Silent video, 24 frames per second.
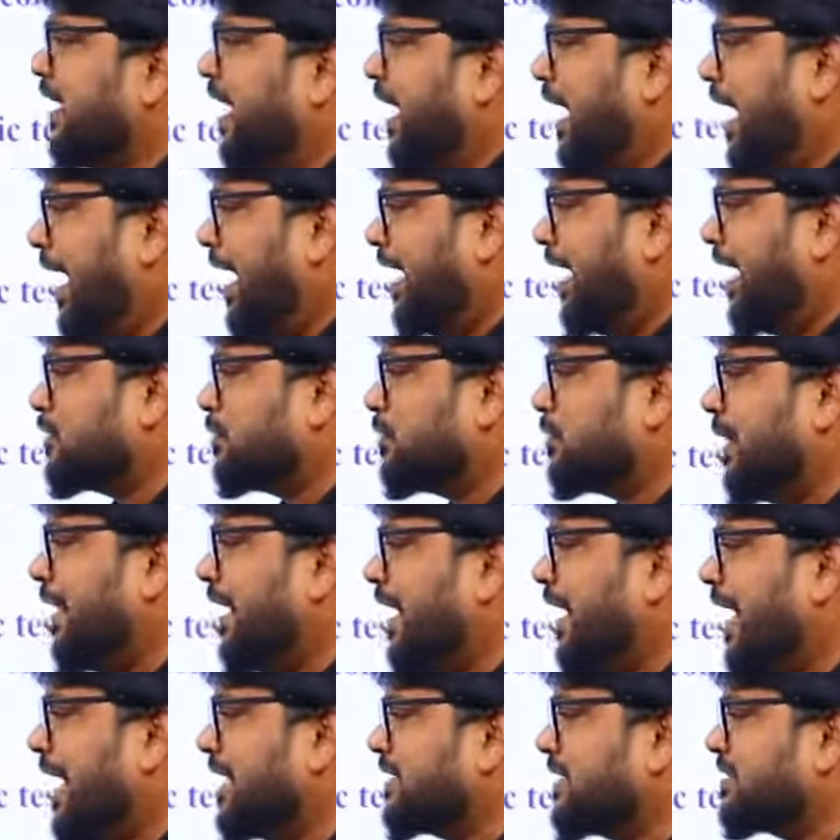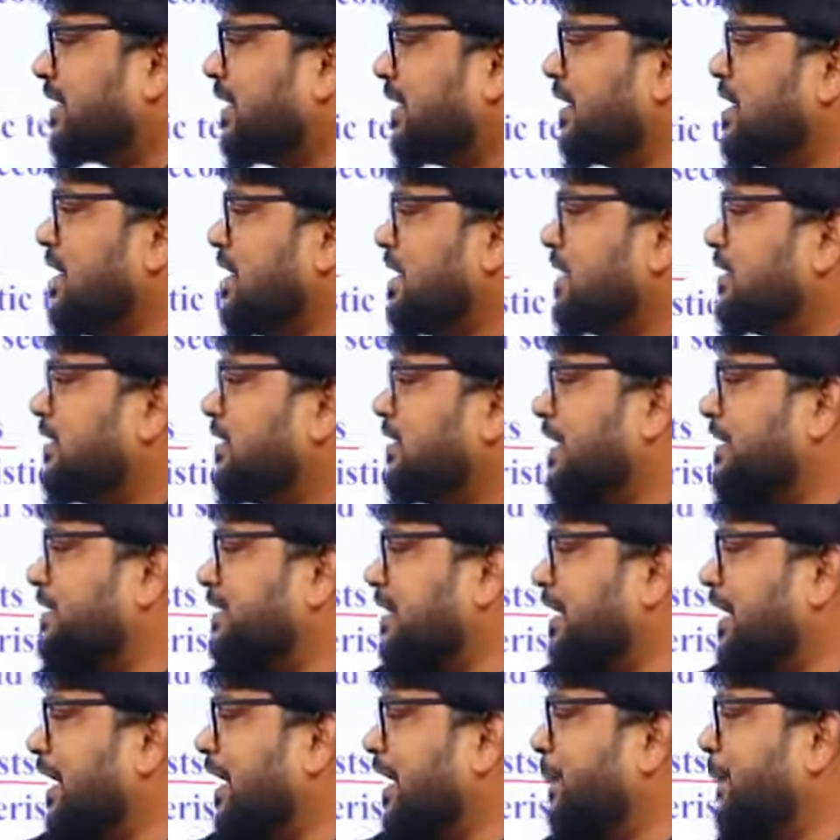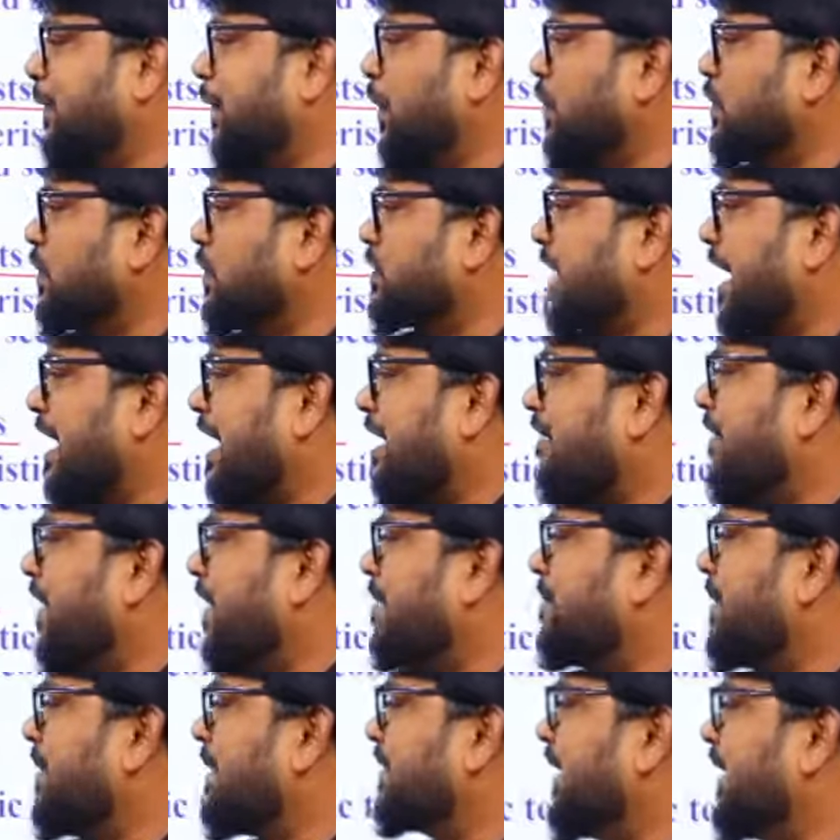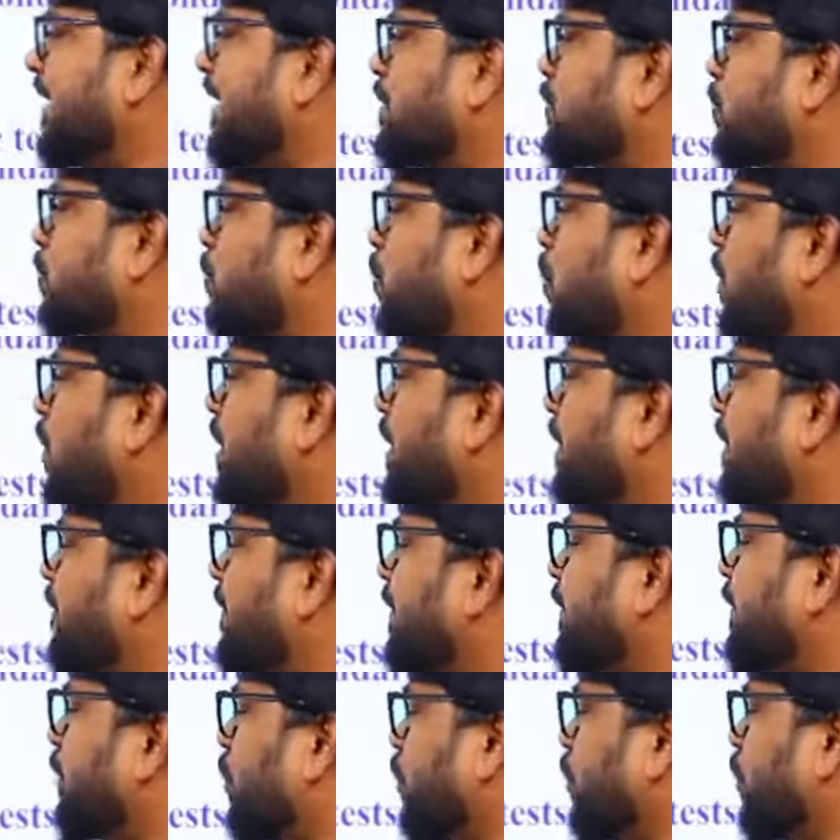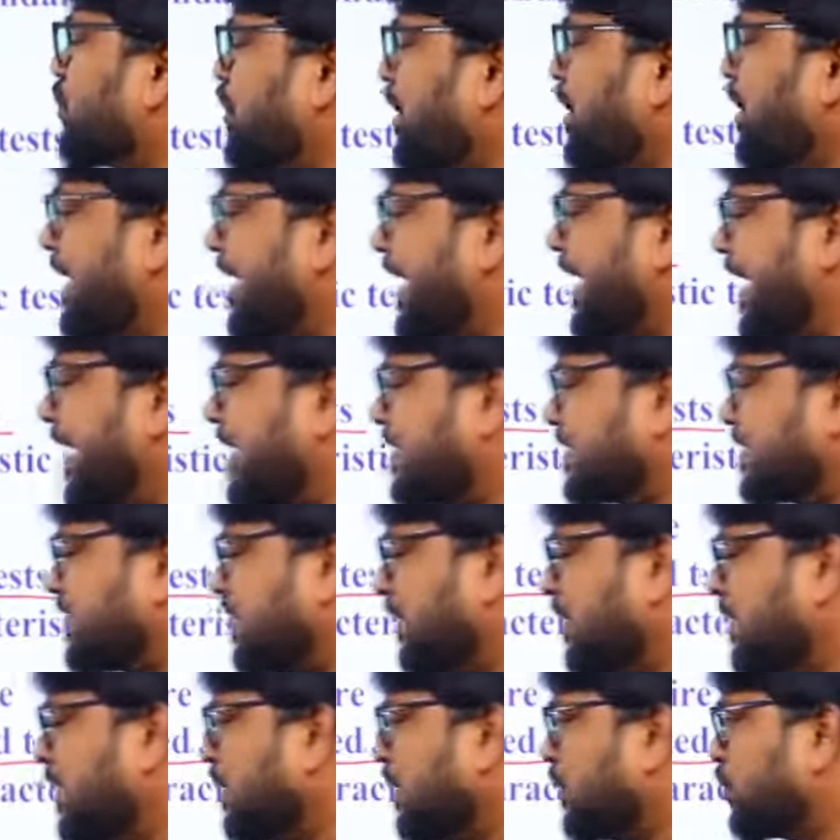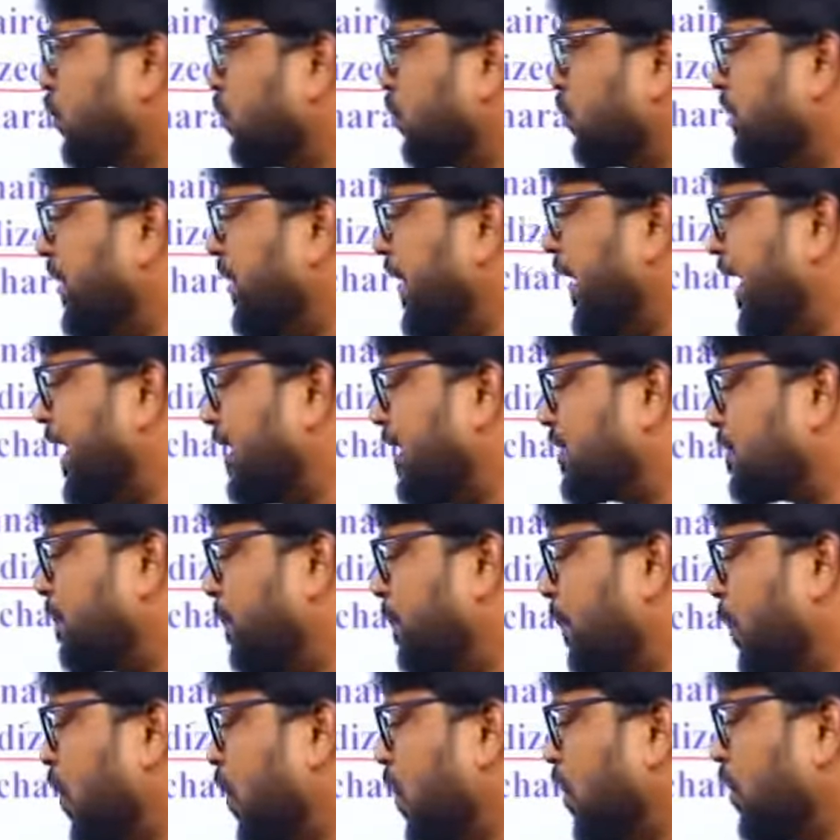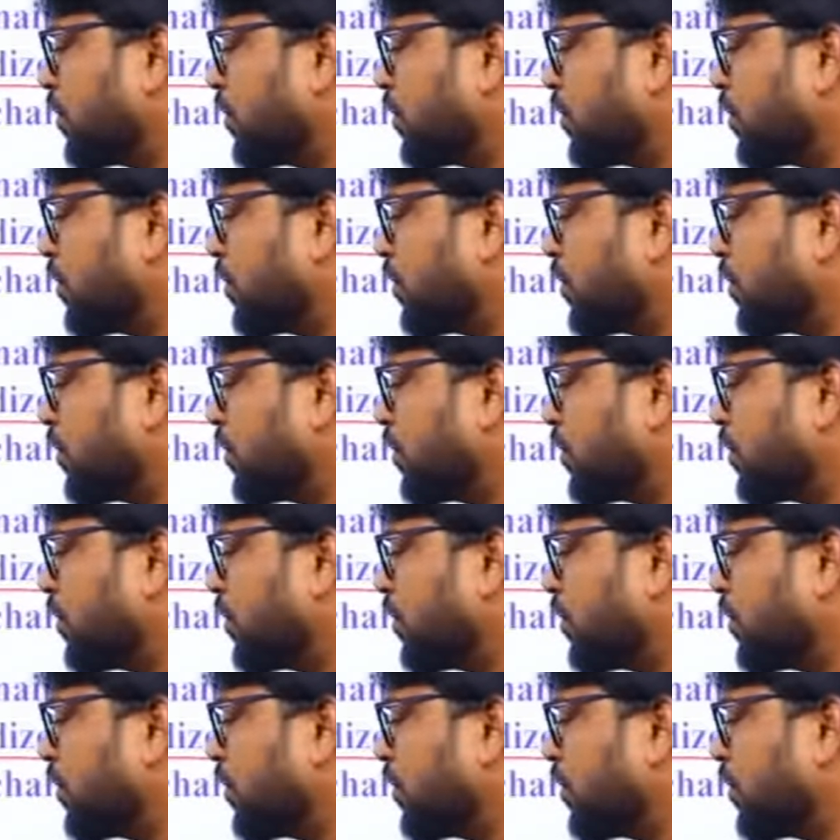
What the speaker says: as well as descriptive survey method is going with questionnaires. So these both